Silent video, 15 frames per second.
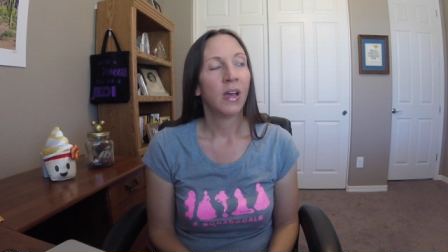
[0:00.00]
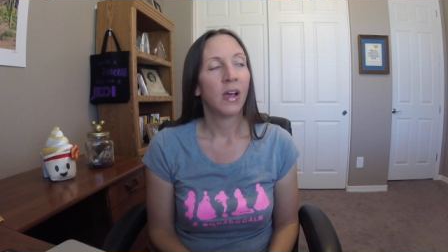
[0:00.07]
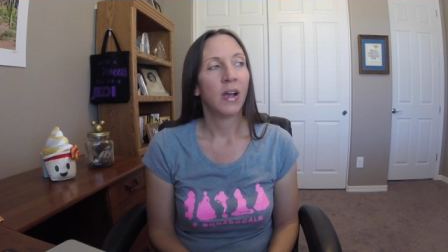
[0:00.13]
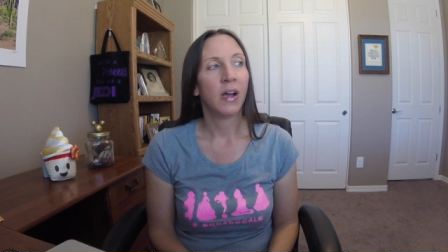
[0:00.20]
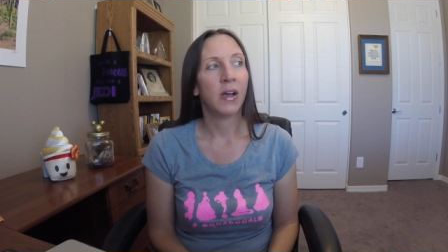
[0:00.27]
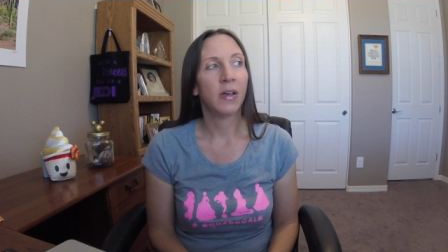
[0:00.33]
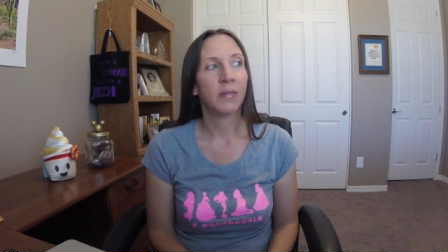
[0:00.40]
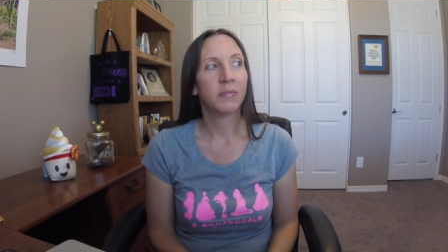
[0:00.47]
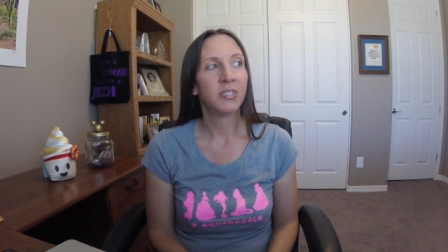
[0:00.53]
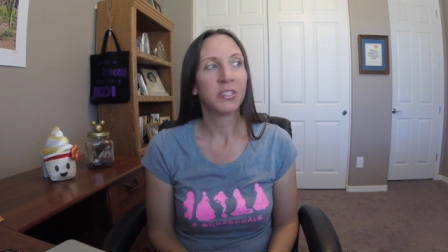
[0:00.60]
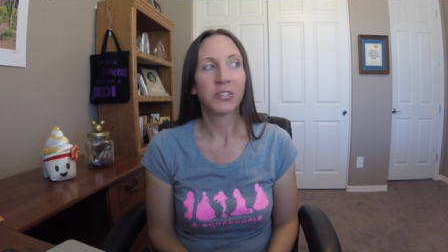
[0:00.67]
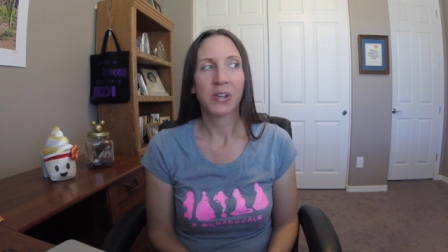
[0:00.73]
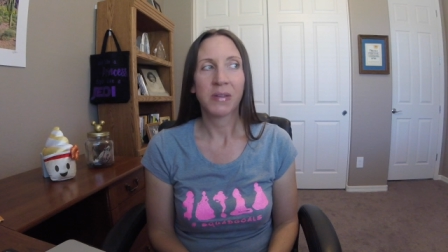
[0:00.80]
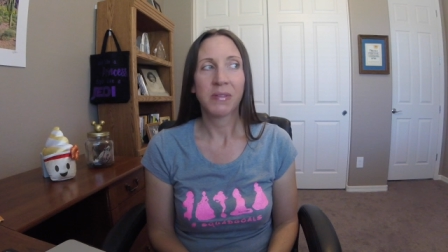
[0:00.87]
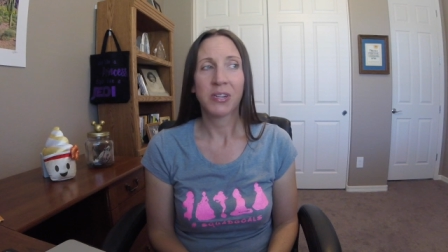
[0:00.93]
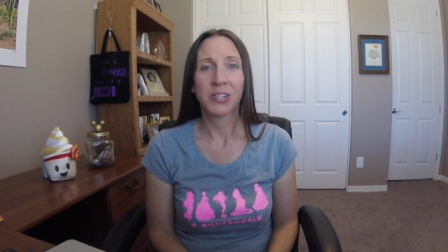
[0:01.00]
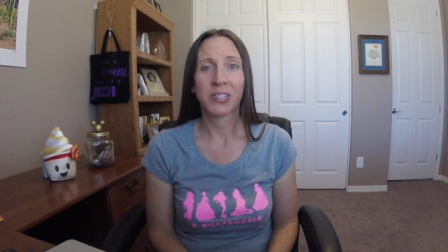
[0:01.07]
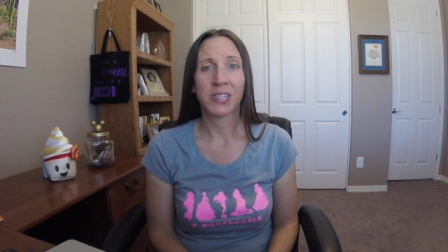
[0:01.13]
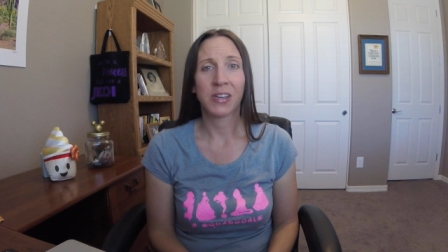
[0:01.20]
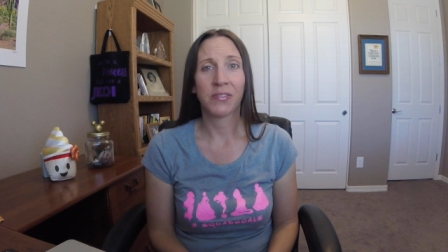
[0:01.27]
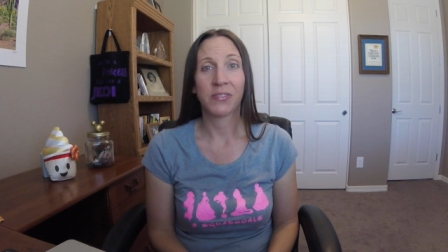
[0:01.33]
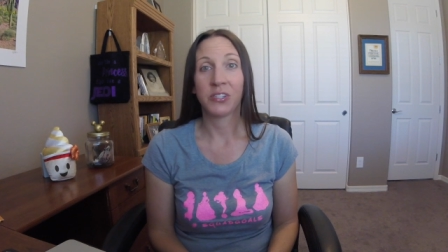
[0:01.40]
Um, describing
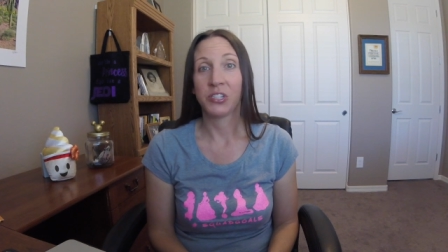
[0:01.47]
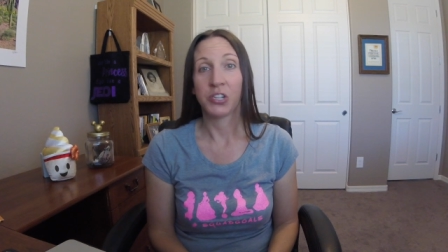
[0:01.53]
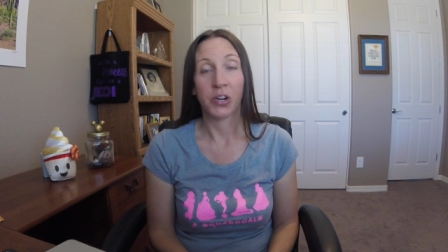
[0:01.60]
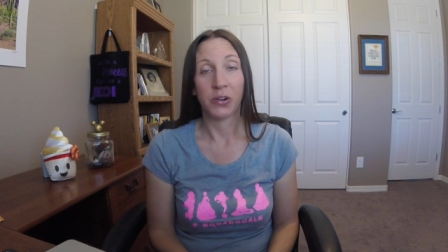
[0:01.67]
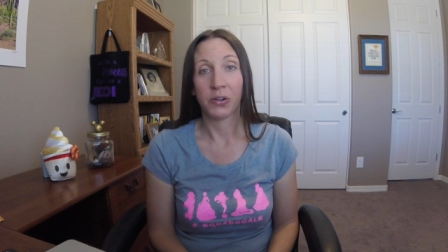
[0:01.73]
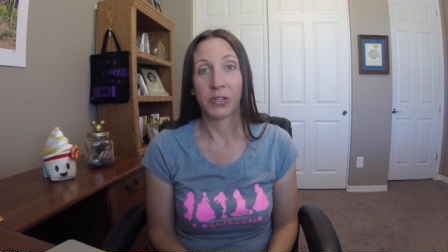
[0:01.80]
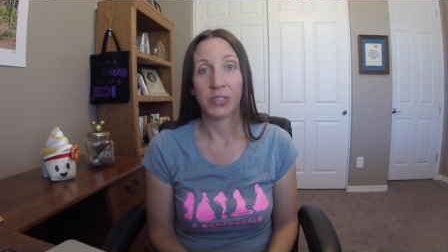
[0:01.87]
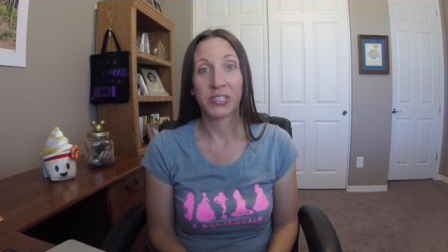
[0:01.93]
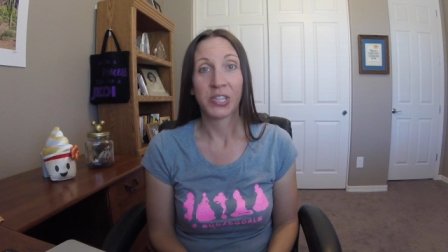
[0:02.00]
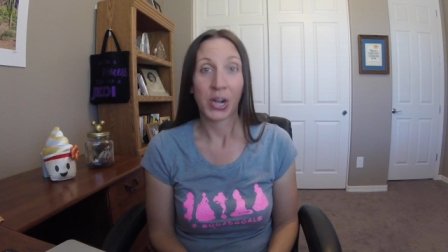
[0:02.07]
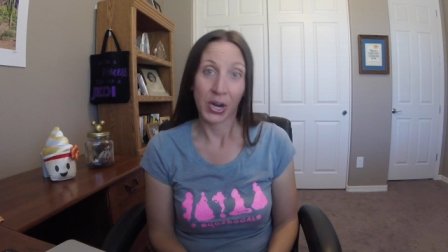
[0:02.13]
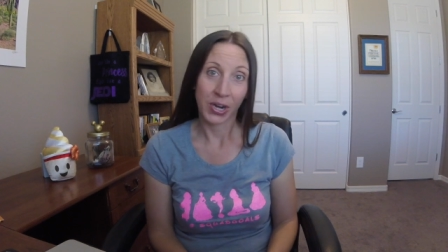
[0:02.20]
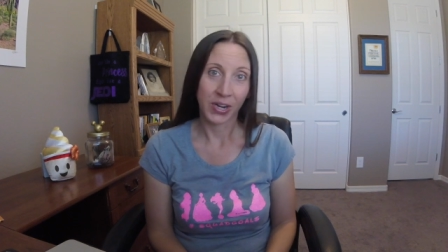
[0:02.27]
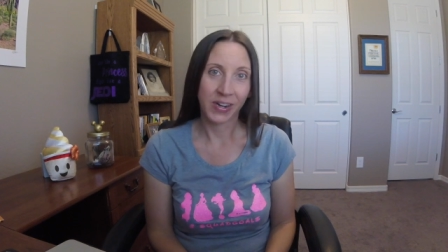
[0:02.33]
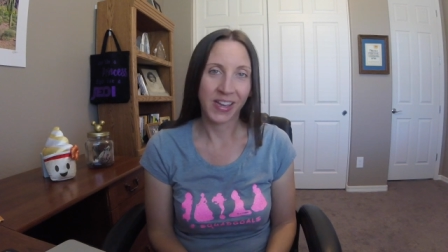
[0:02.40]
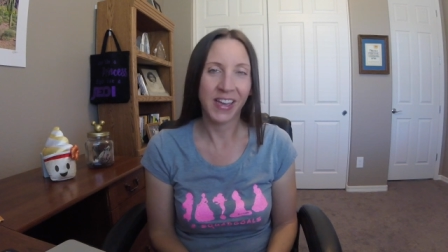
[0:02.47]
yourself in general is hard,